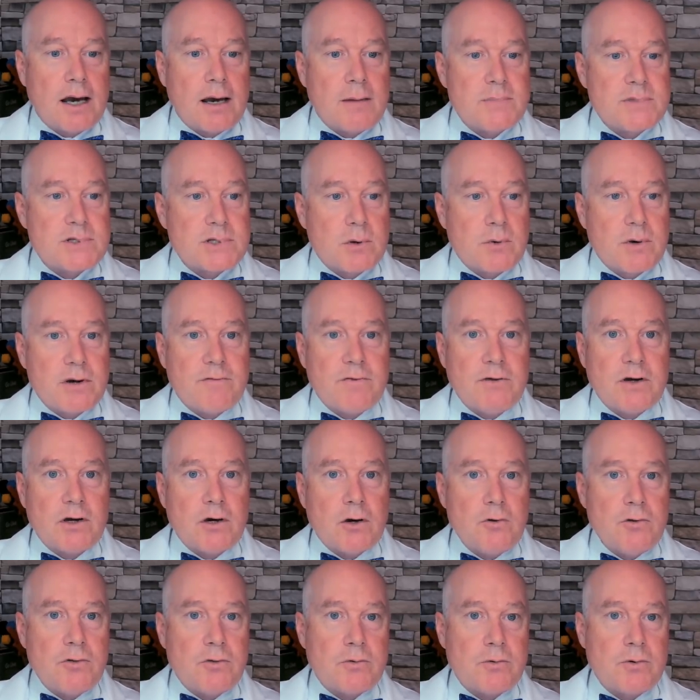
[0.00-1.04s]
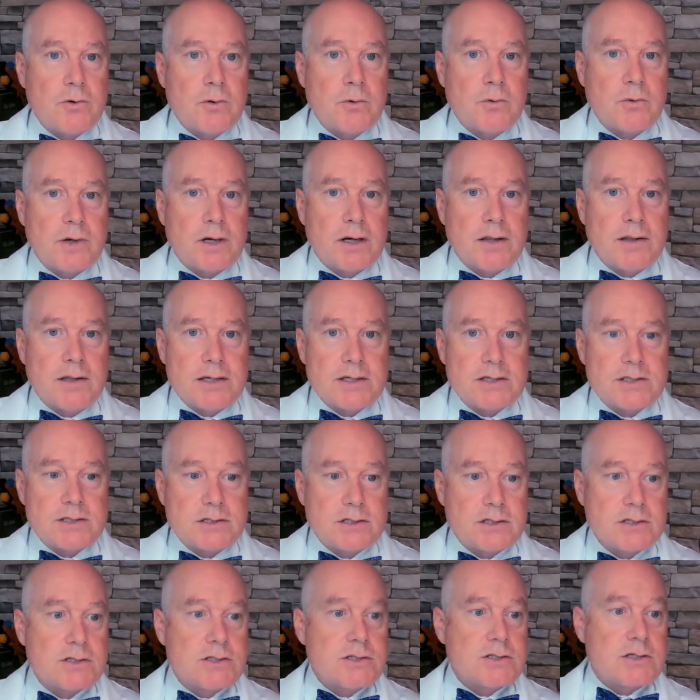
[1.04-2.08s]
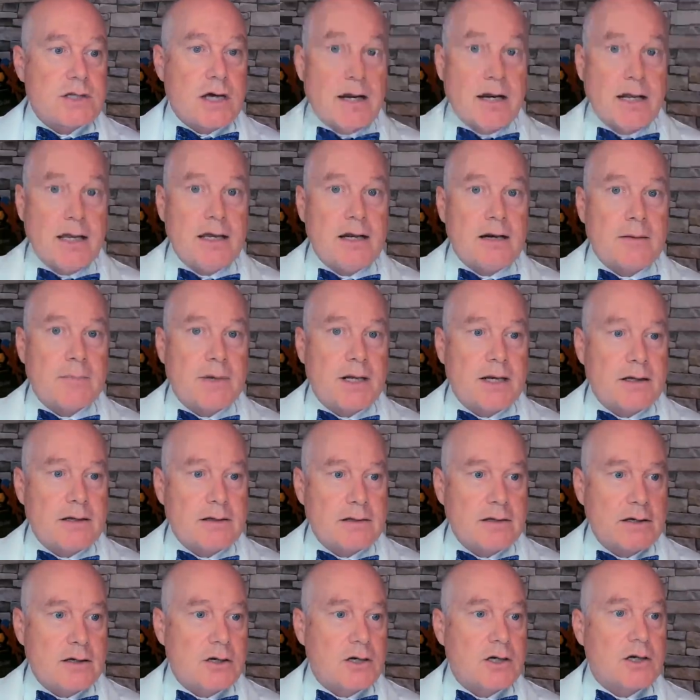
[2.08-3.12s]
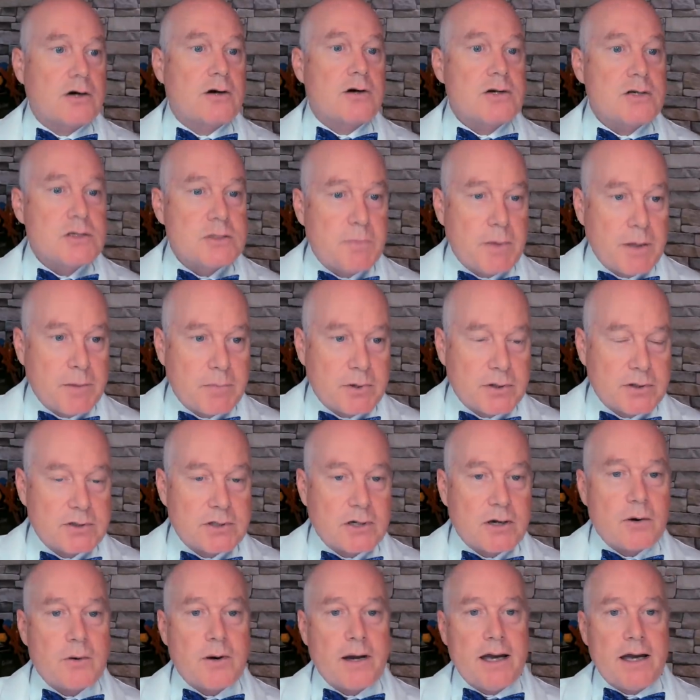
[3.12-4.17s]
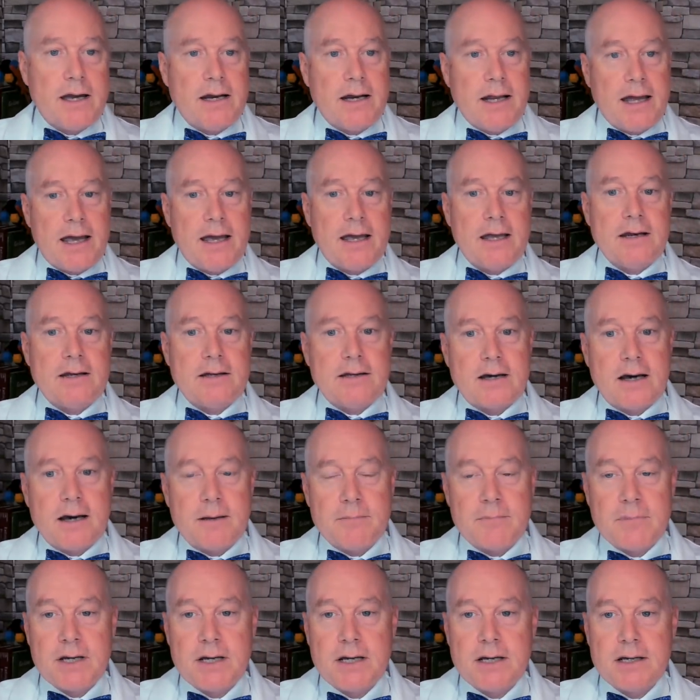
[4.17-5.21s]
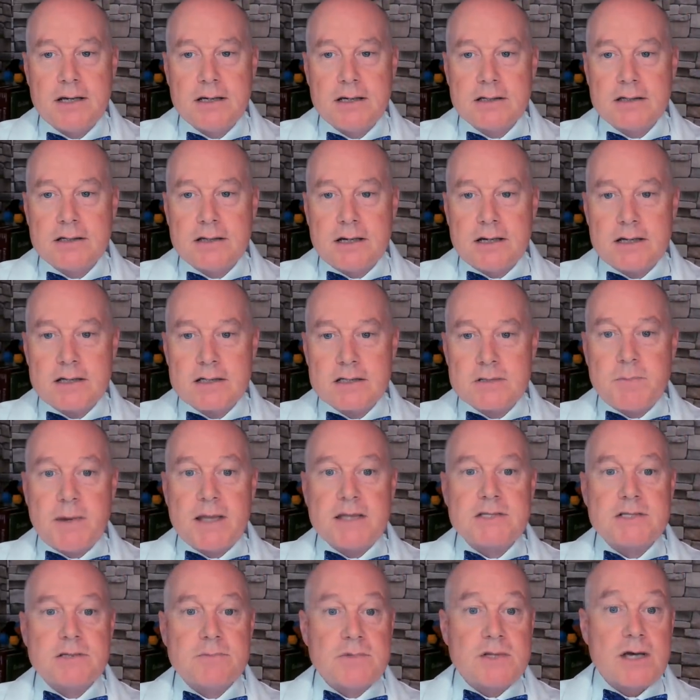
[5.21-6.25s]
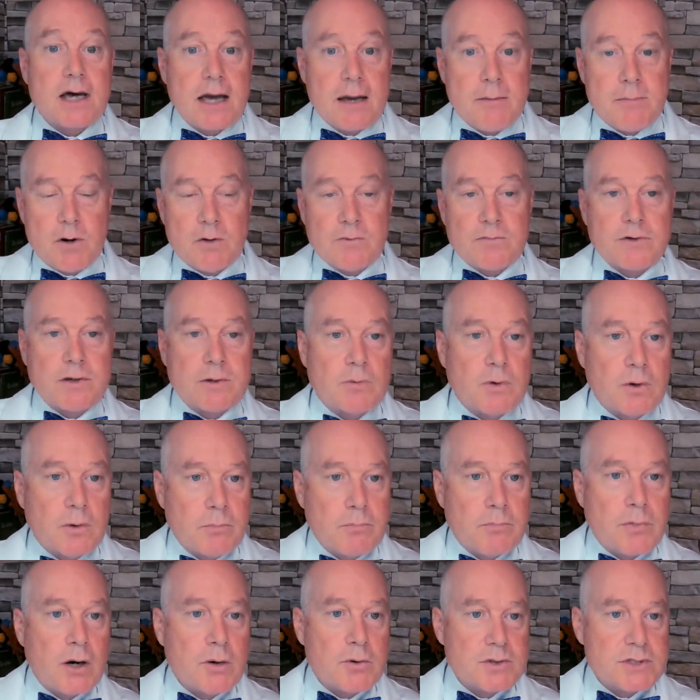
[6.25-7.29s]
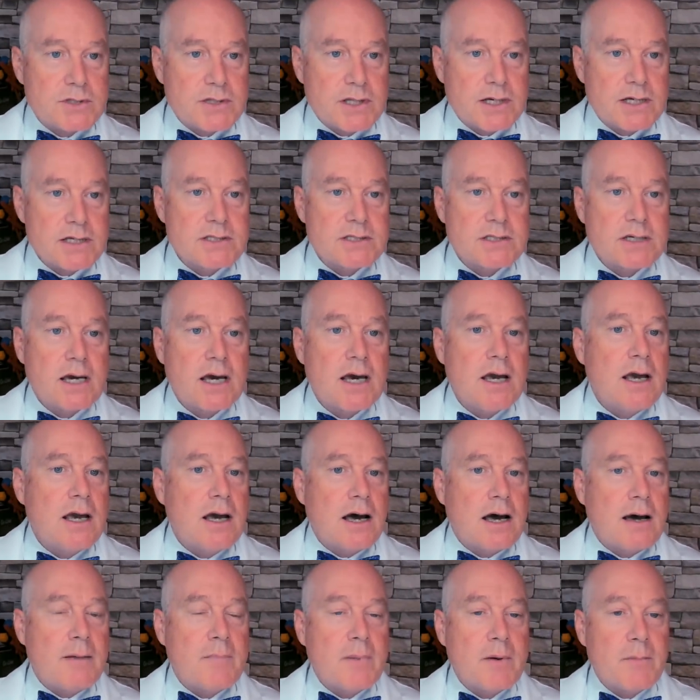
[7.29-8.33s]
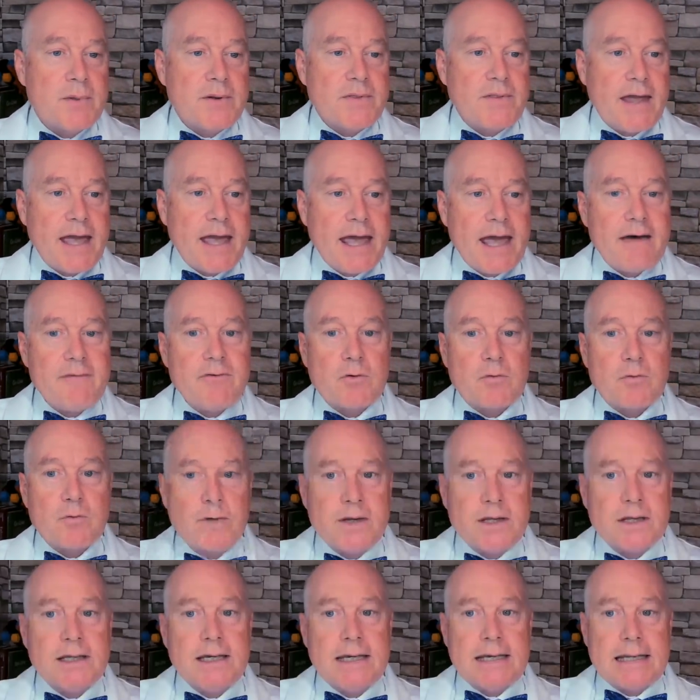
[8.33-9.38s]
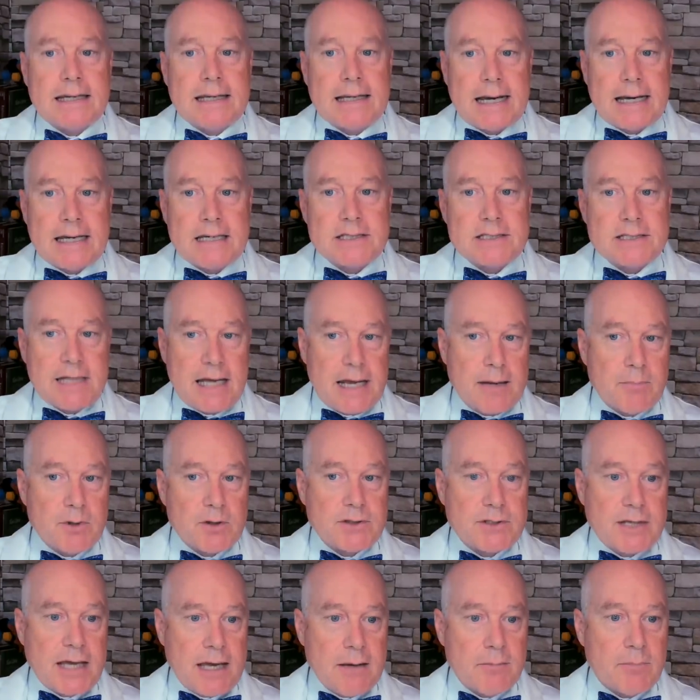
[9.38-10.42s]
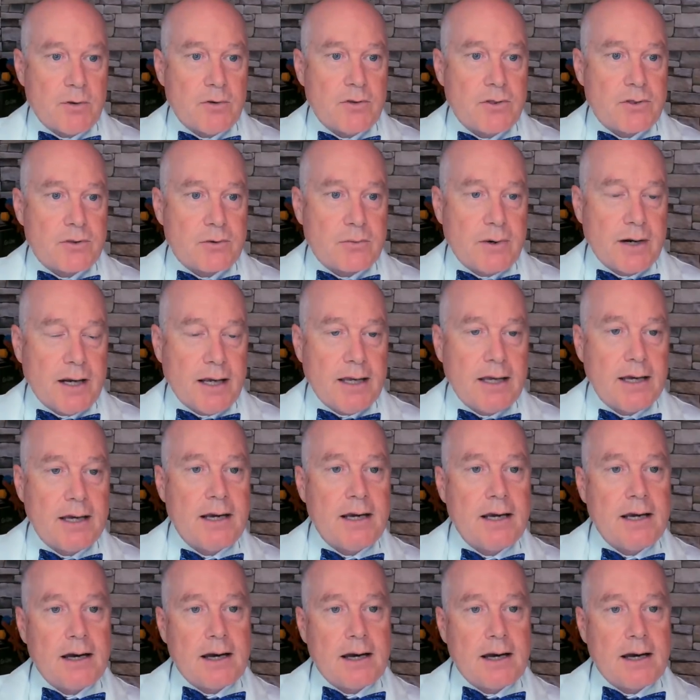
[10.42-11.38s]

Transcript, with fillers: Um, so if you go through this study, and I'm going to encourage people to go ahead and um, uh, spend some time. Hopefully, we'll post this. Um, but they have a really nice table, table three.